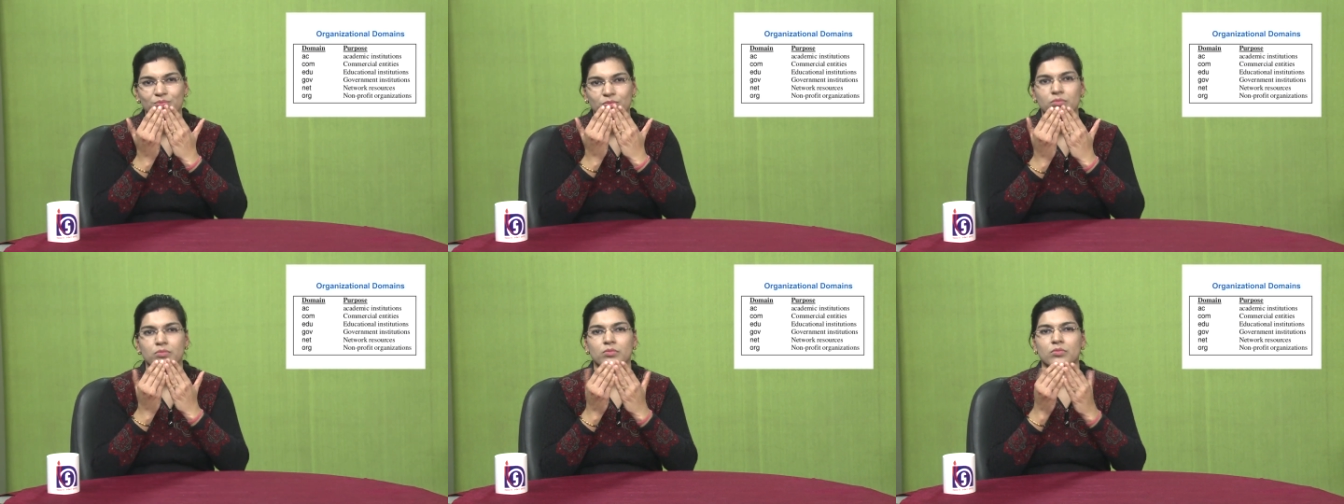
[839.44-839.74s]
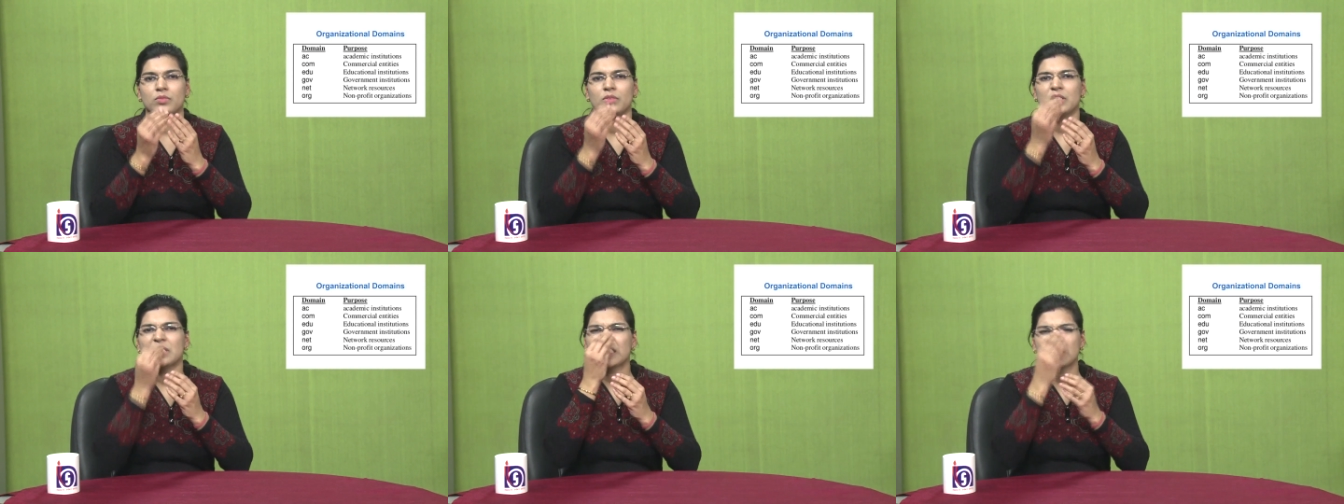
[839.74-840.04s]

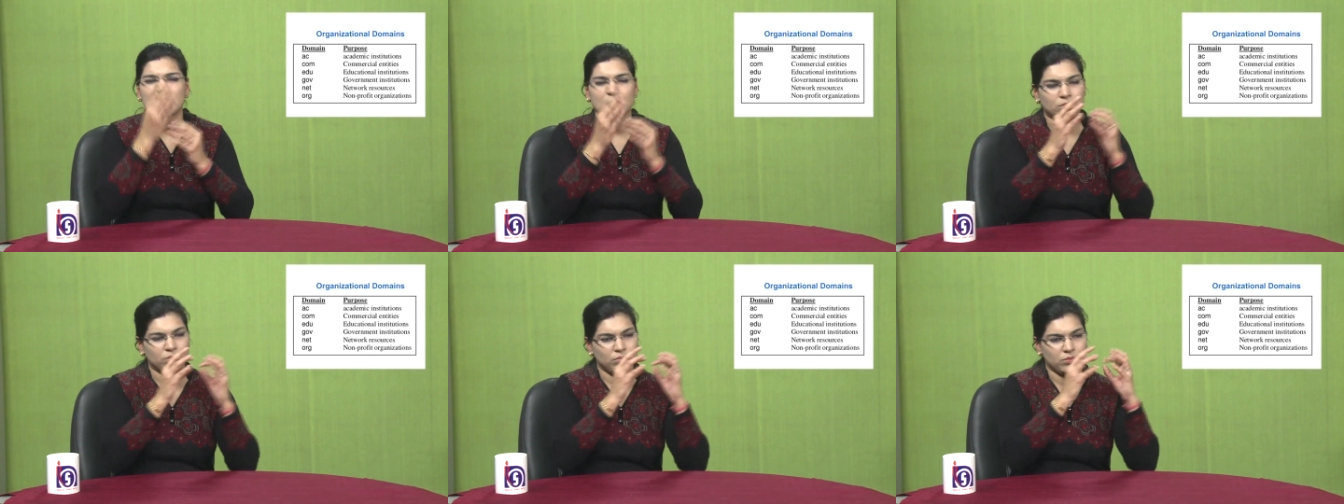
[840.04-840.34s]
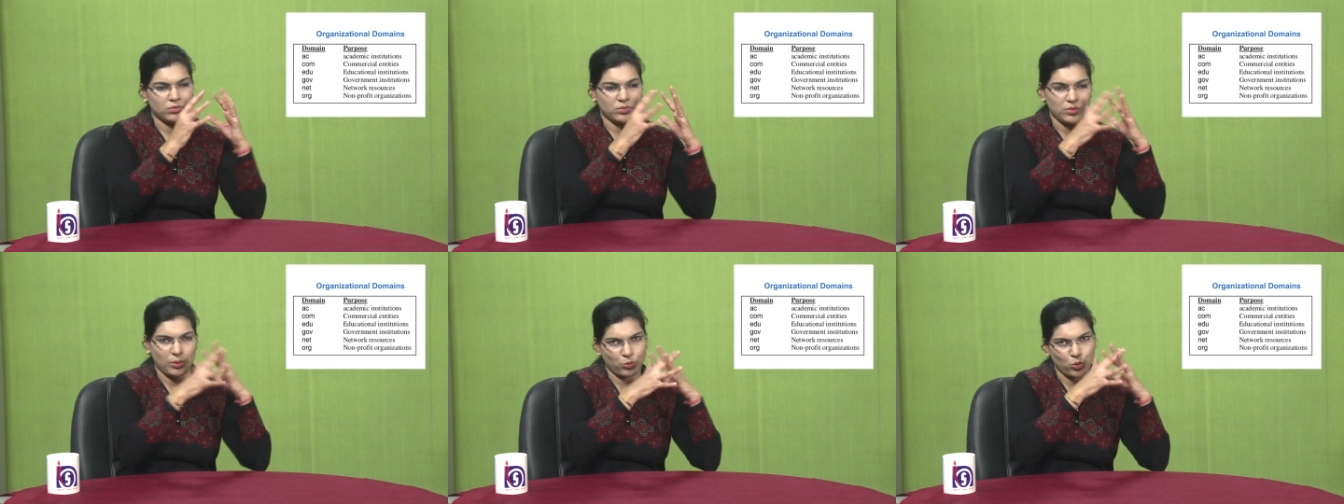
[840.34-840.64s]
The AC is
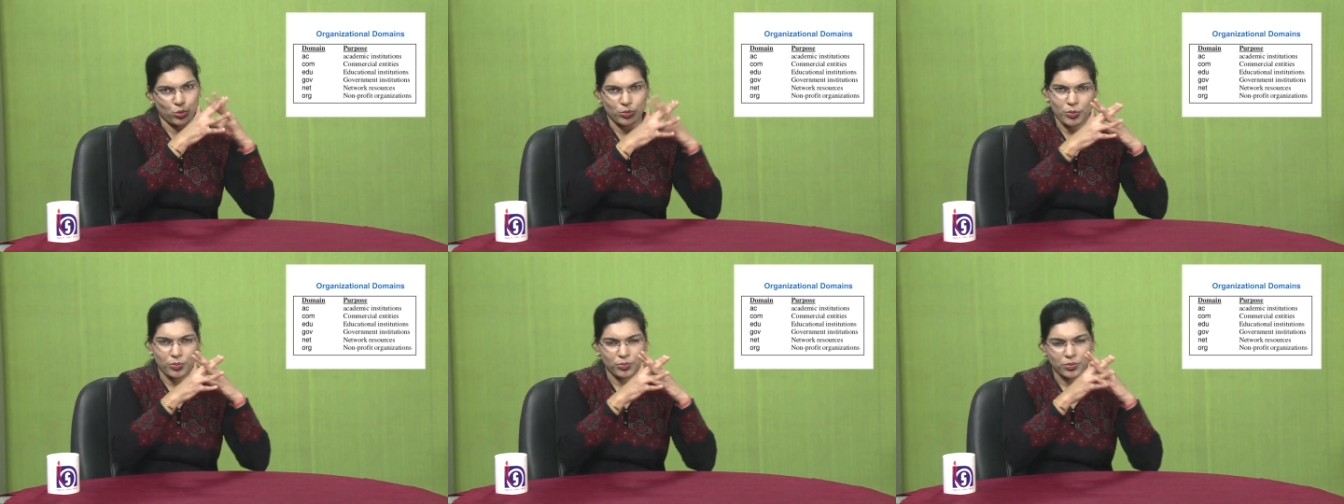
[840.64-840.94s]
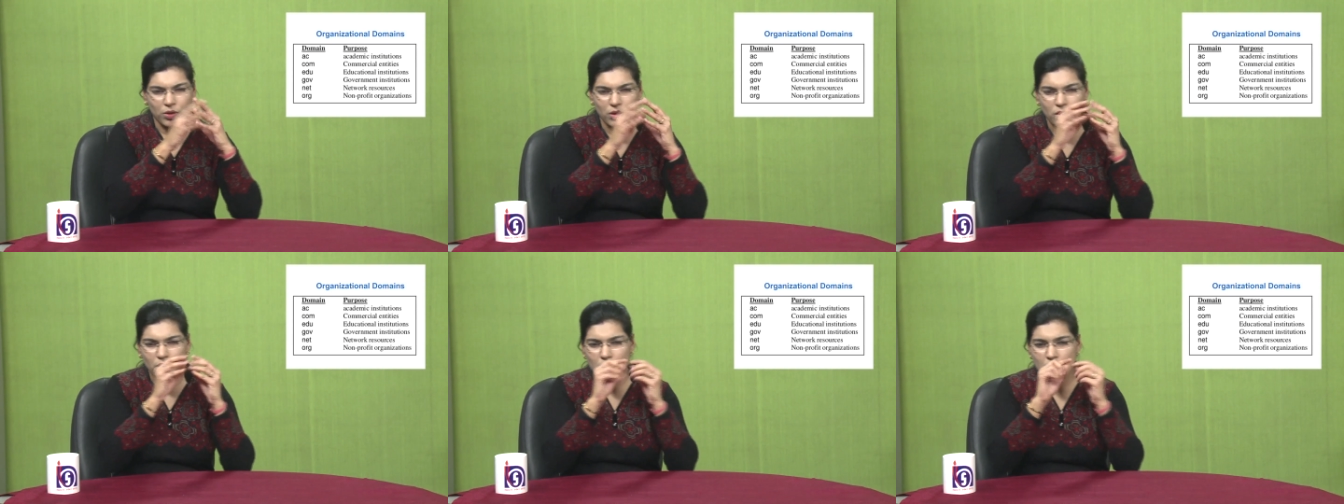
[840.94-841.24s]
academic
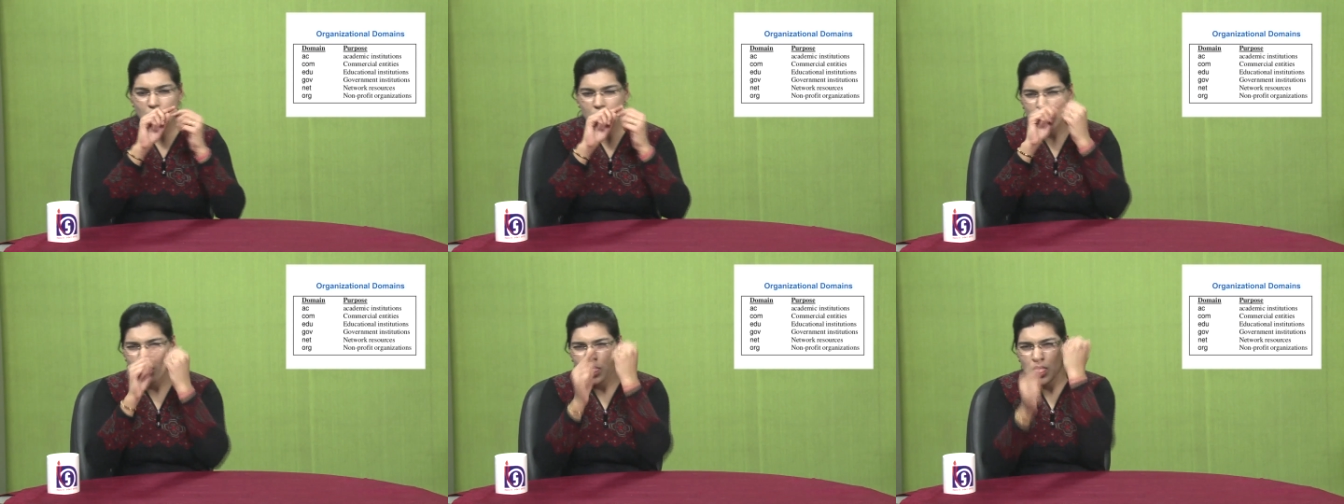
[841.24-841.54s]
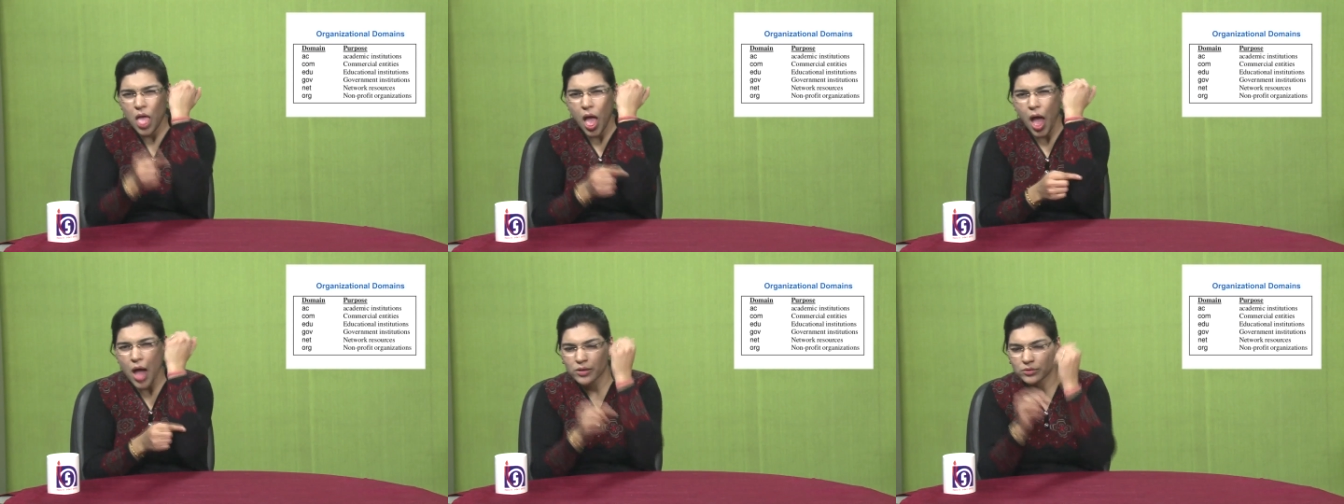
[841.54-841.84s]

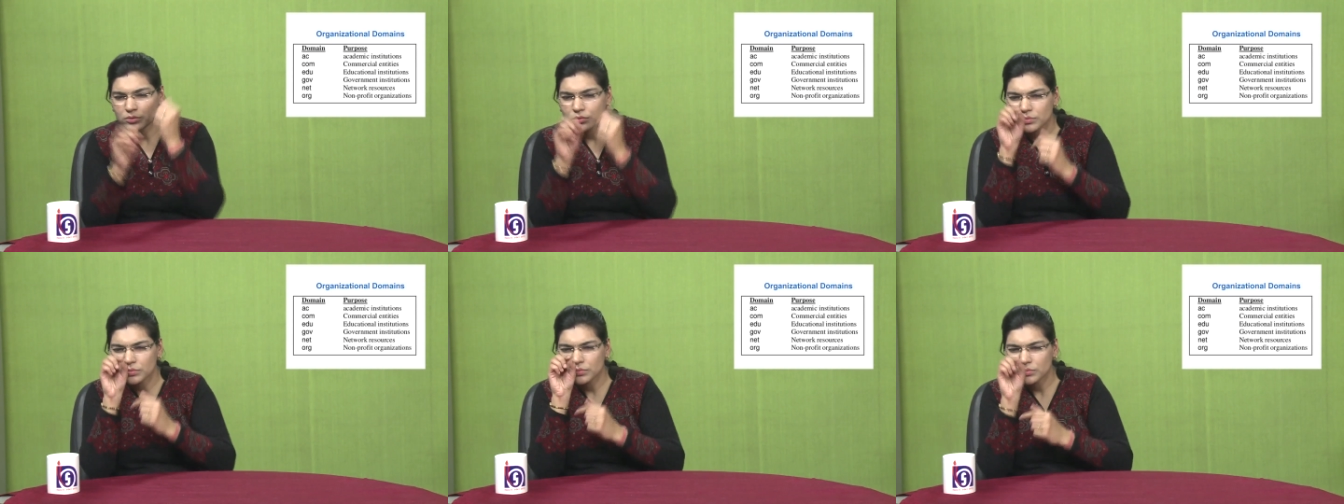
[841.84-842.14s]
institutions.